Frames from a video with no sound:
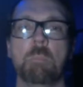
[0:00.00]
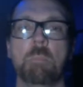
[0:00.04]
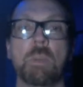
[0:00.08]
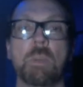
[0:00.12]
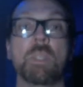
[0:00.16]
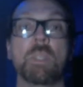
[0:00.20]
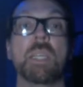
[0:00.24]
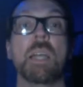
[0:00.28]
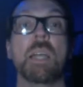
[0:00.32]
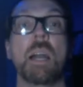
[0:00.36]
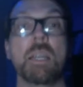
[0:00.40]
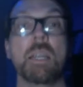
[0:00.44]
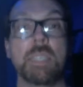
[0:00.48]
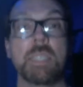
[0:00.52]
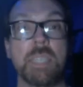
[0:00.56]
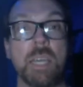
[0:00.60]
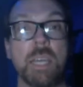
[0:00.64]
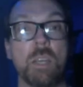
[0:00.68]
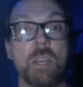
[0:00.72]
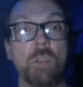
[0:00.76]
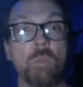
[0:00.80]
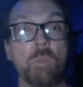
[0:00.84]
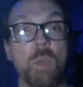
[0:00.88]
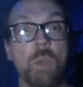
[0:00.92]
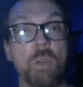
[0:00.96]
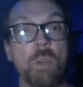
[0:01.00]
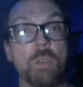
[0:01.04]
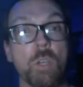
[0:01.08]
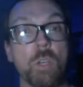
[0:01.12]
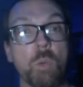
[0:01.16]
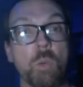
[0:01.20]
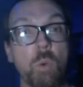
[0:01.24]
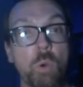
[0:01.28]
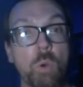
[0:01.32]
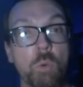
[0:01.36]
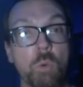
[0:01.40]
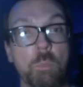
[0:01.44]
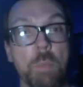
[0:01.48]
Building content around a
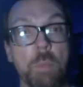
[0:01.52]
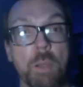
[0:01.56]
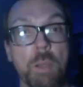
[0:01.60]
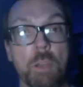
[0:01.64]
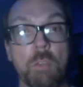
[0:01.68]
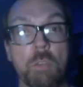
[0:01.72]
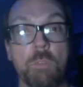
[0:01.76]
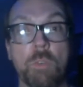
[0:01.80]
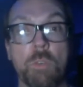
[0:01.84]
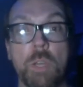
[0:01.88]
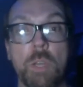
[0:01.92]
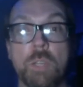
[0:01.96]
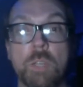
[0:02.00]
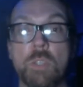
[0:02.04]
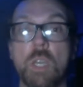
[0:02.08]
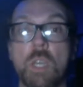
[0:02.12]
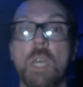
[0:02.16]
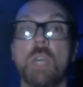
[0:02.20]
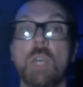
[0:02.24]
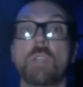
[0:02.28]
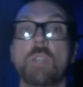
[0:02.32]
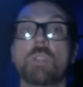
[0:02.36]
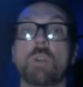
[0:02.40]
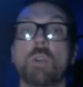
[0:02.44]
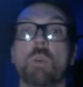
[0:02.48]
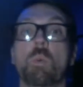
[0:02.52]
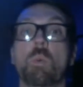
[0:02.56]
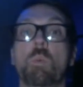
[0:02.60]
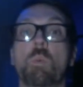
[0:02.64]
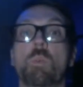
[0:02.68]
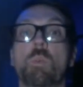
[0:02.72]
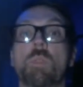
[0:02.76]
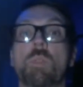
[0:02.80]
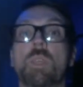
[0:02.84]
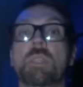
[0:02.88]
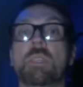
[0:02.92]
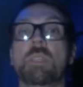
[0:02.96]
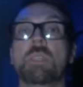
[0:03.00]
quote paraphrase.
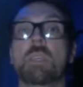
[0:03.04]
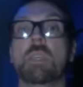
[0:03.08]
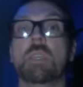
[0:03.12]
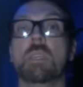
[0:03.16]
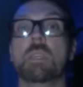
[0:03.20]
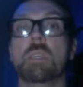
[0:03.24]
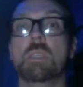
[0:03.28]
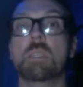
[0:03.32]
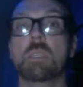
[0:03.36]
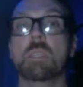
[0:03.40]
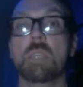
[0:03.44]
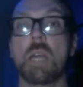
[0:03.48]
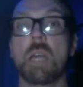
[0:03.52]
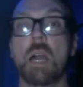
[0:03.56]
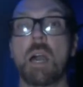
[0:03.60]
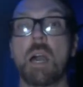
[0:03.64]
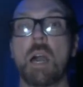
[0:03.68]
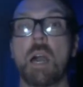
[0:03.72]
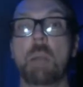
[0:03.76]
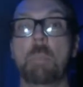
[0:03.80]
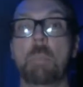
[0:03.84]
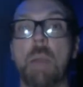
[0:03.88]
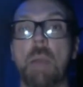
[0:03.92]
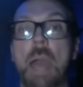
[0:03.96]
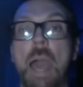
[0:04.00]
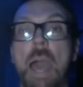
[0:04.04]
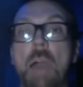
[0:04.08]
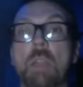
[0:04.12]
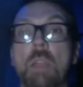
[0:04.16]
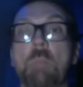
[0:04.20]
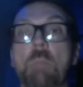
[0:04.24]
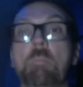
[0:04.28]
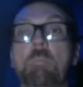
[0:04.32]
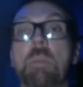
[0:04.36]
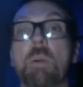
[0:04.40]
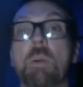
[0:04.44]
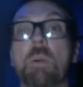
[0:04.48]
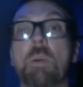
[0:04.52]
So this is how
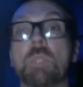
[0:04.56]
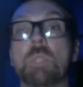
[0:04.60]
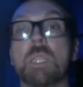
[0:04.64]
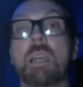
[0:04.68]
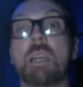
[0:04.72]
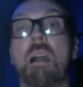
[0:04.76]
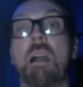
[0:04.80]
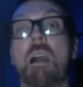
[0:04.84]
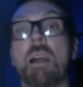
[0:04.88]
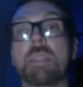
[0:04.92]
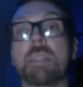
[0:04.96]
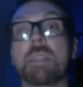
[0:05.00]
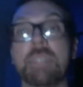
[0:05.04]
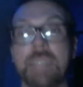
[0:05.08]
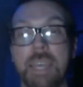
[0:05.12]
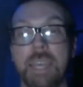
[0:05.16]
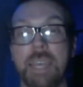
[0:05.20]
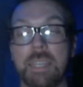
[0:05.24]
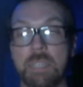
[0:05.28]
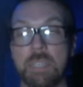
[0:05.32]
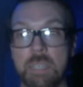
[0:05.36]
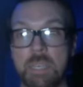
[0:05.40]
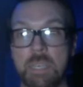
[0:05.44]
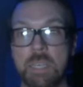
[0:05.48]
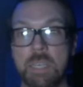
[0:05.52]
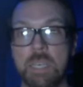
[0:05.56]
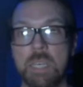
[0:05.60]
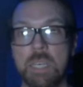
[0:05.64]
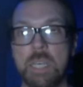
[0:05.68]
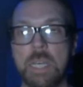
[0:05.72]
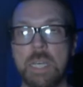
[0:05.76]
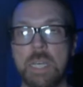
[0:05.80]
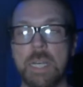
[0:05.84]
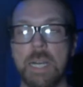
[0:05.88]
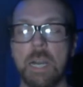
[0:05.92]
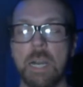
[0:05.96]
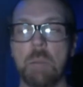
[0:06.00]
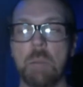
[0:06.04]
to build content.
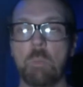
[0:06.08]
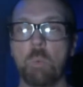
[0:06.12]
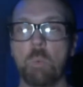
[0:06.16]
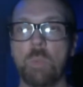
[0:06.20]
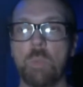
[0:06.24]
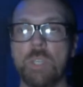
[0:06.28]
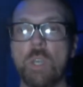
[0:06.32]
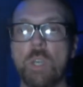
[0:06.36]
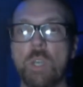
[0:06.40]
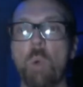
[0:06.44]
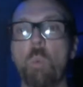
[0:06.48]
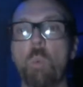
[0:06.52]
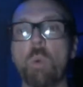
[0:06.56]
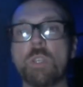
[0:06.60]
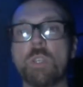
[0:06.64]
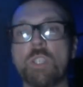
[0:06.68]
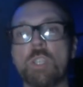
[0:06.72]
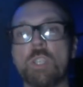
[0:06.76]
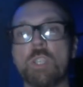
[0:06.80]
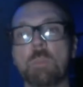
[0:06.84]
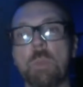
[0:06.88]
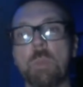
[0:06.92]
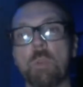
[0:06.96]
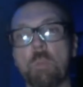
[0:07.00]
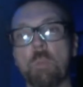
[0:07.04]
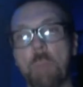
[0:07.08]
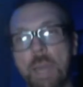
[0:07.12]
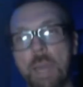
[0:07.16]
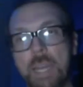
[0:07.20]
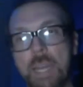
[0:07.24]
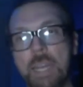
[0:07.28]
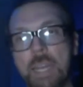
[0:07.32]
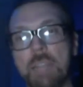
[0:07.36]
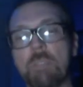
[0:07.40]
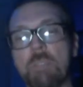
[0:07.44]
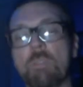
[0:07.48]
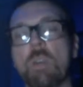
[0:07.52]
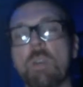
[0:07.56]
We don't want you to be
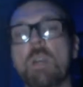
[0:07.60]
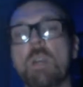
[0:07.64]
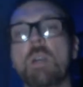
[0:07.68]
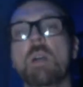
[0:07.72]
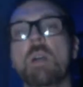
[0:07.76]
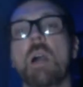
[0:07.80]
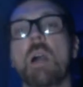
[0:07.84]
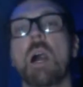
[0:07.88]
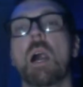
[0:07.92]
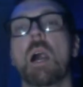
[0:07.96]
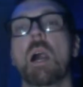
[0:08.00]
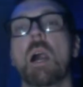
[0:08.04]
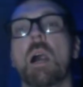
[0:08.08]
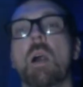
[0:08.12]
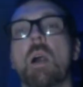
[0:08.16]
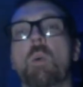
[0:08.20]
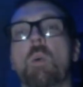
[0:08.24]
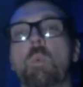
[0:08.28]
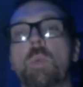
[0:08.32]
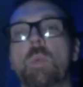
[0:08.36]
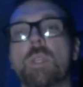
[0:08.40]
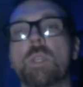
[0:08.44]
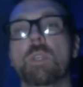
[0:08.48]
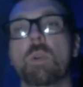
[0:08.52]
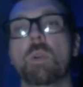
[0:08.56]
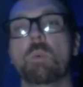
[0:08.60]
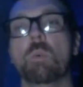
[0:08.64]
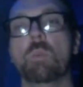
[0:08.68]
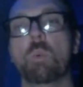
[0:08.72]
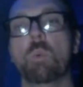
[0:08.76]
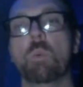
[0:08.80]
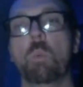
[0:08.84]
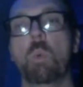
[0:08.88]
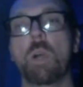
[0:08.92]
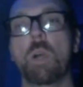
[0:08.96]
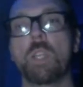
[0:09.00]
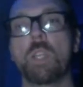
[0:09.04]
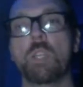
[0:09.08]
repetitive. We
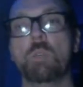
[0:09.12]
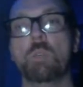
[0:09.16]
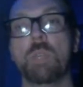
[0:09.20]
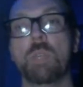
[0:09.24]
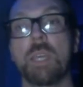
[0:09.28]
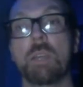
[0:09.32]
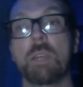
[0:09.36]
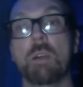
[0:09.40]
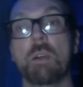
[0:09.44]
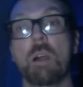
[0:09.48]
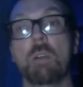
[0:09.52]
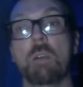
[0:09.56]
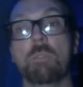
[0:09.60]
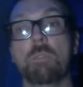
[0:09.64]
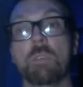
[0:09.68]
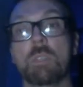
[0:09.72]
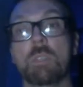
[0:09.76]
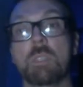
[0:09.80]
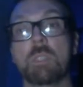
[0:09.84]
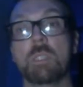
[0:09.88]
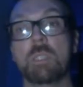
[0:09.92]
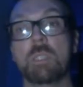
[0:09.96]
don't want you to get off